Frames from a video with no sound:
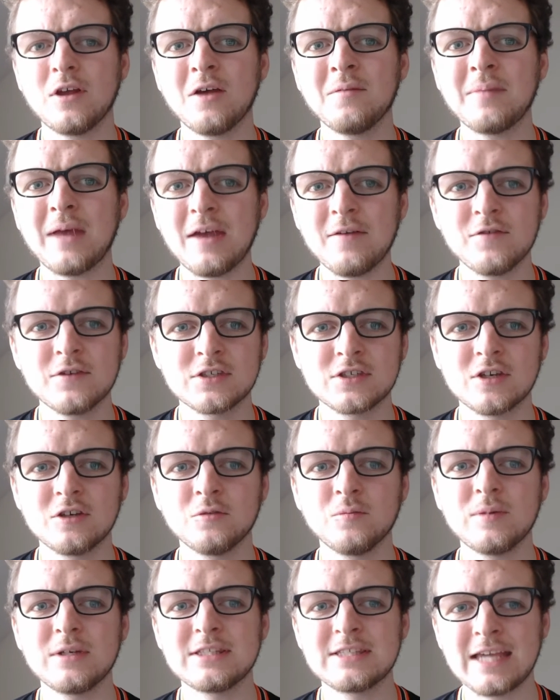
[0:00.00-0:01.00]

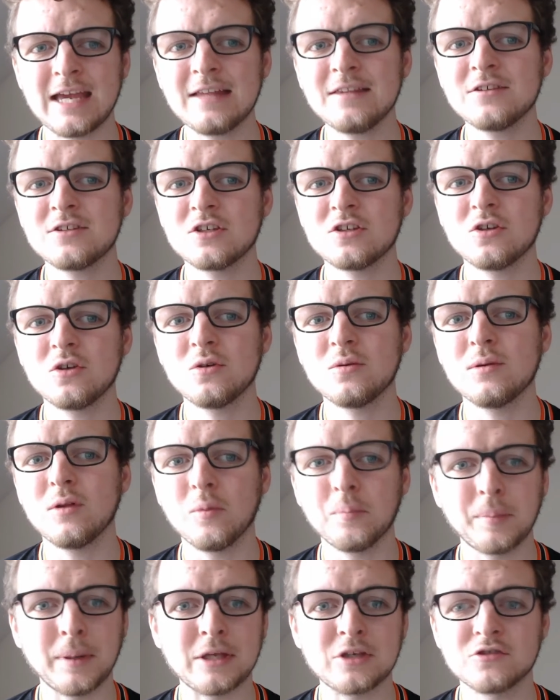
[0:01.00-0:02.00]
Everton, we tend to do a
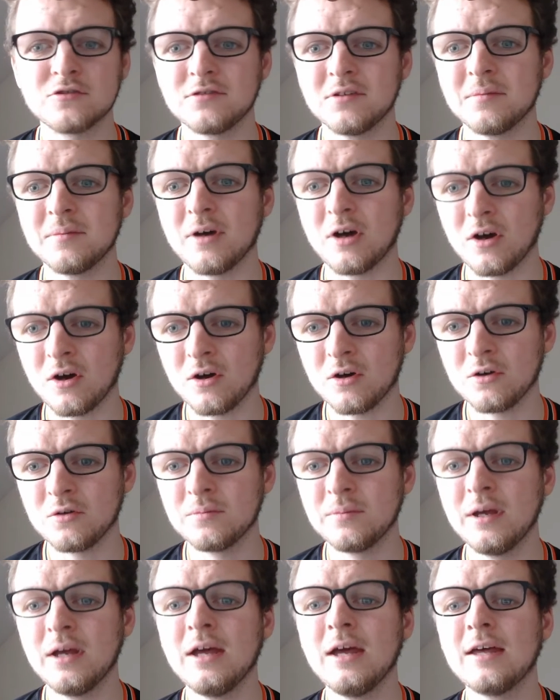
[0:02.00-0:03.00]
lot better at them at
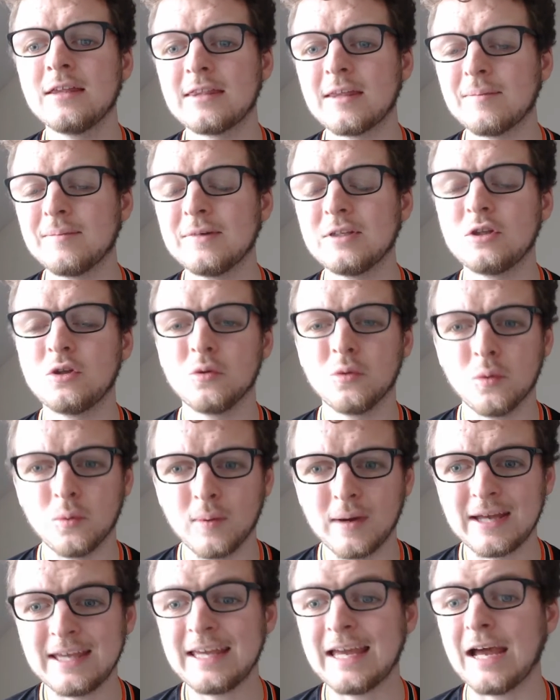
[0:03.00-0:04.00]
home than we do
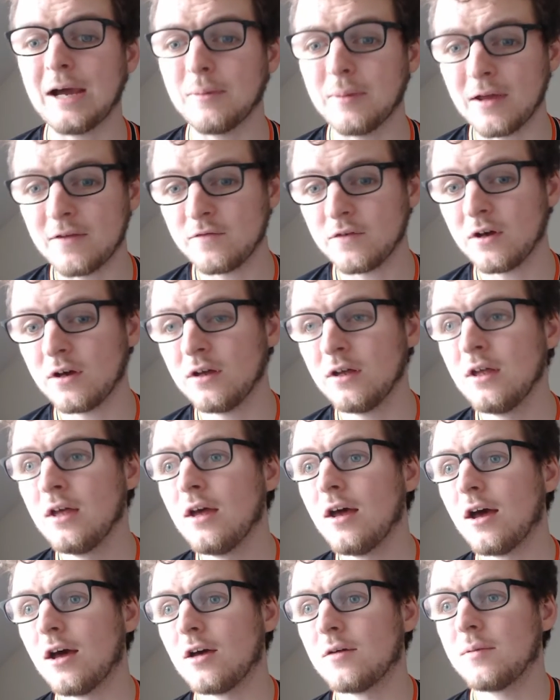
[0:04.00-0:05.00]
away. However,
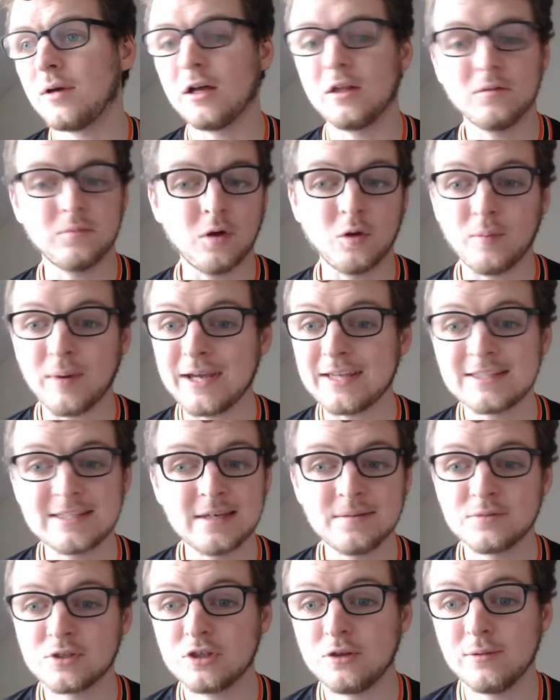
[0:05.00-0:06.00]
away
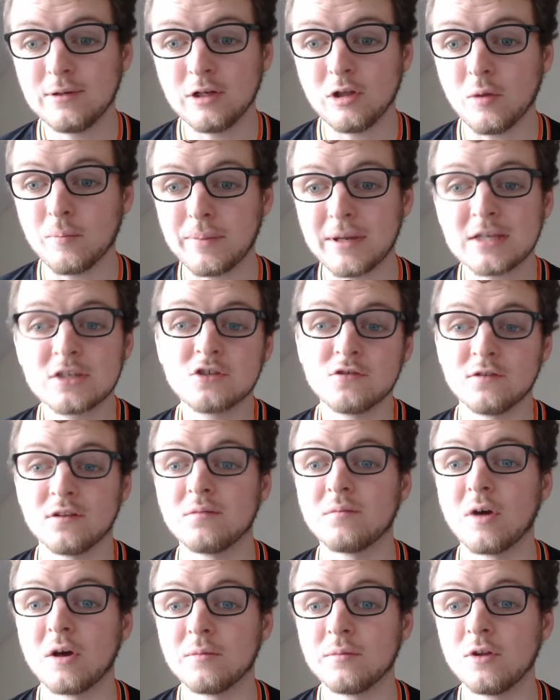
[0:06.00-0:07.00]
teams are doing a lot better at
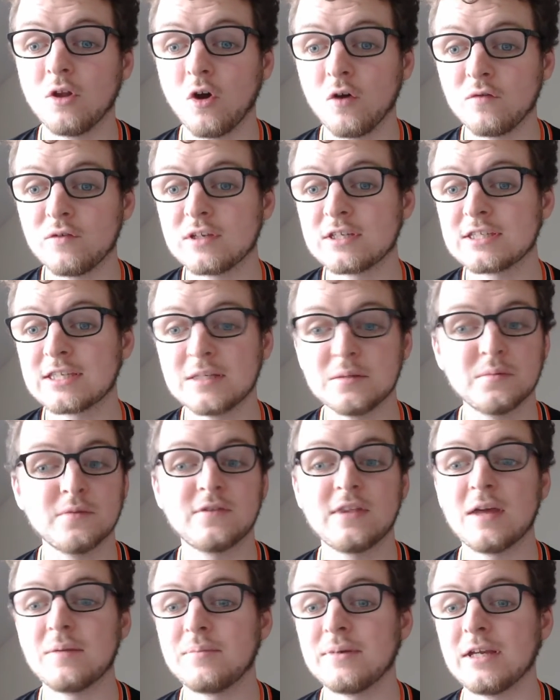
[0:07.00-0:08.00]
the moment, obviously
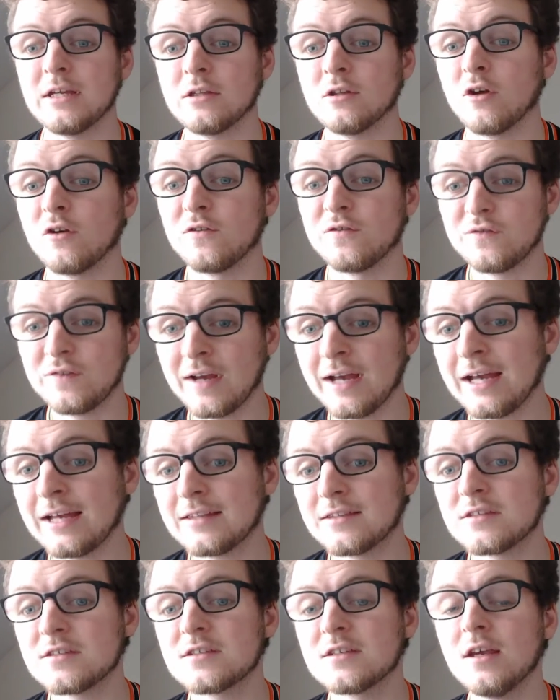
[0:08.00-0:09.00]
with there being no
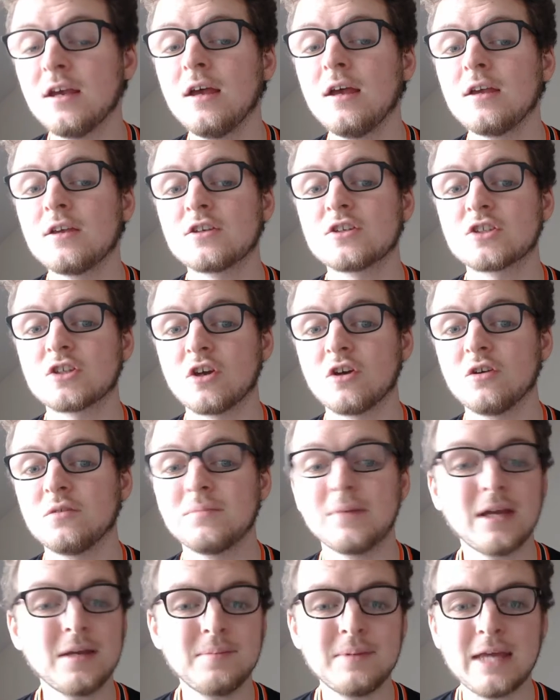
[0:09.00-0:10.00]
fans. So
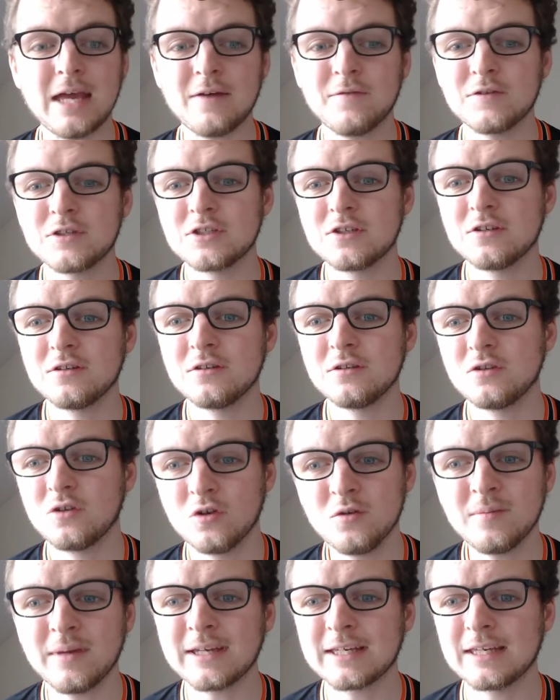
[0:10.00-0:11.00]
maybe Everton
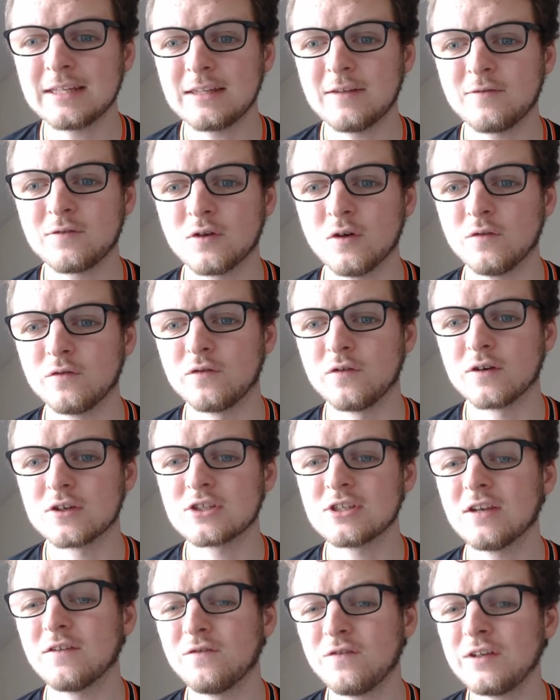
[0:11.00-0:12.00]
do make it difficult for
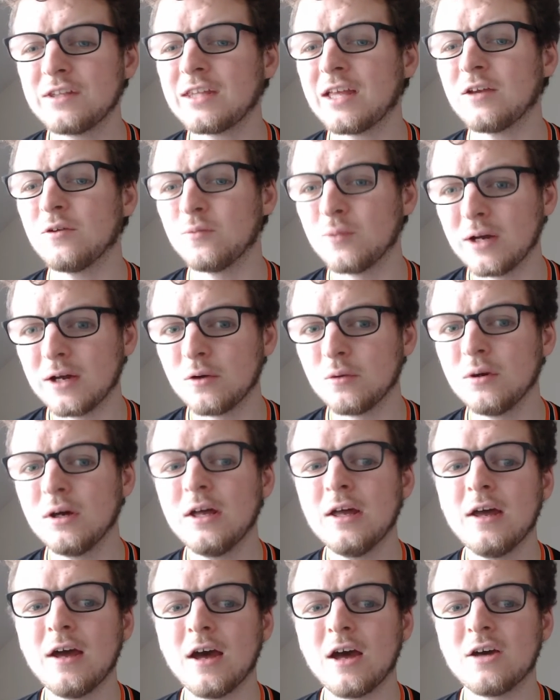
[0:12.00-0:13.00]
us, and I think they will.
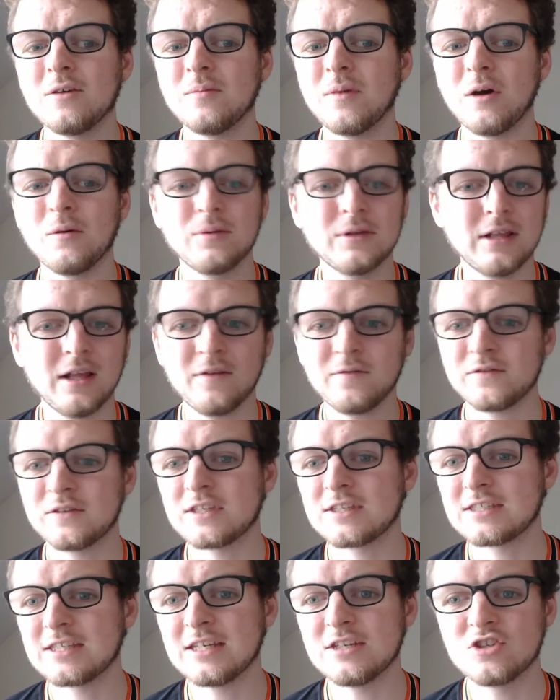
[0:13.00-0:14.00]
I would love
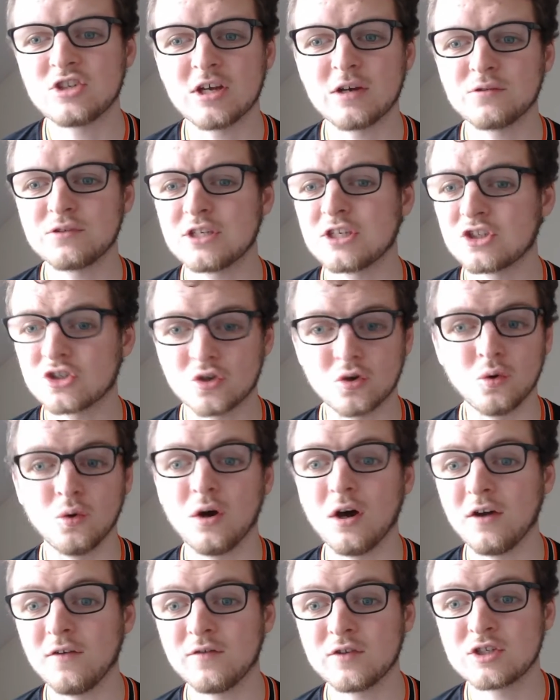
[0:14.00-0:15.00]
to see Chelsea
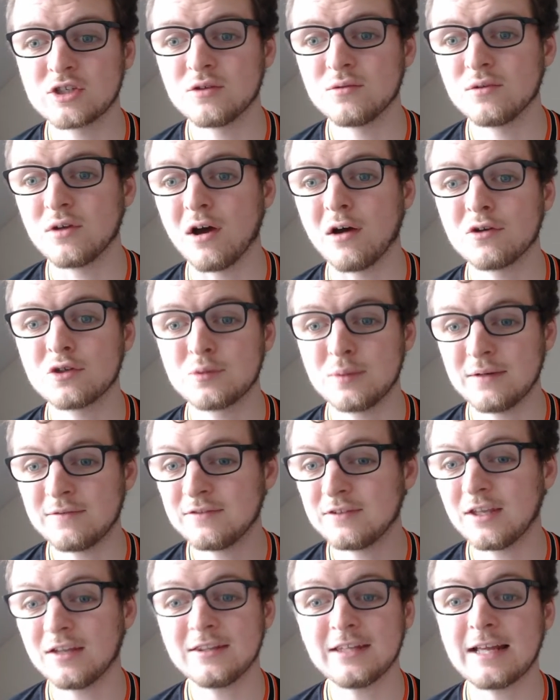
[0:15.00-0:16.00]
score over two goals. We
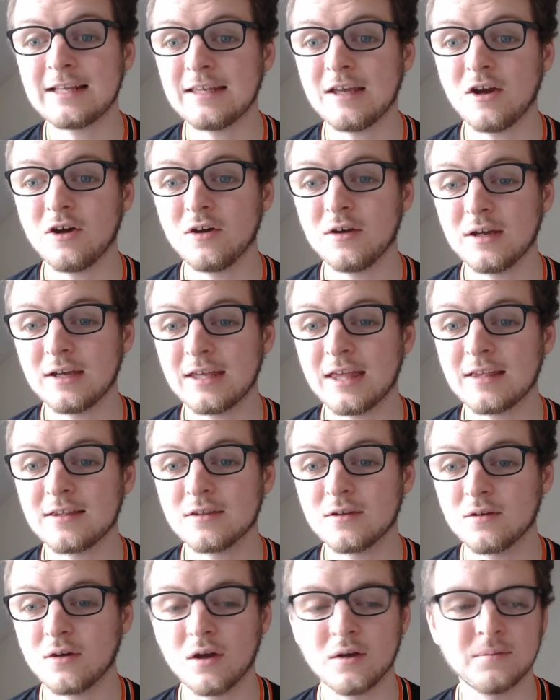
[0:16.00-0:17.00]
haven't done that yet,
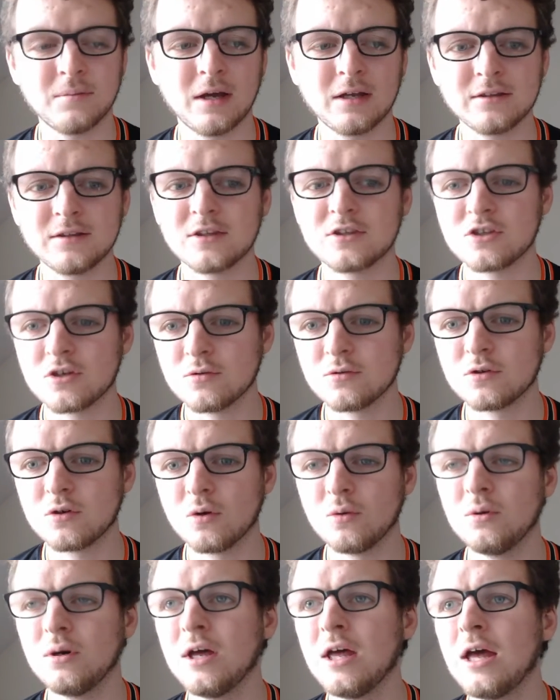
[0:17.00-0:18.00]
again, under
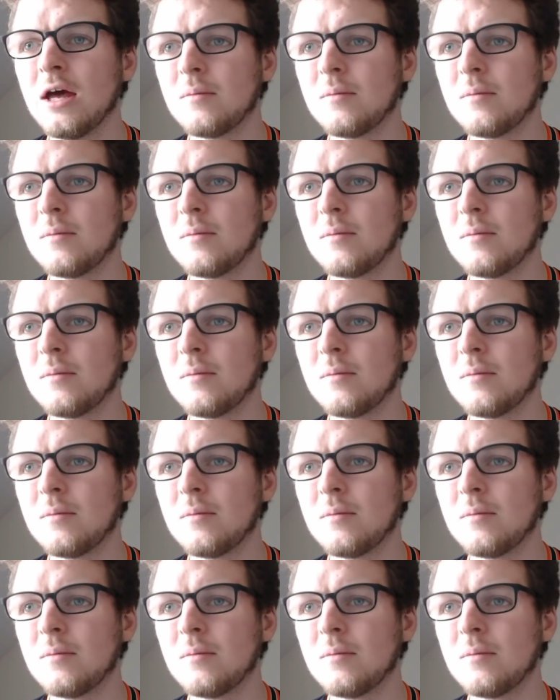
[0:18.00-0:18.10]
Tuchel.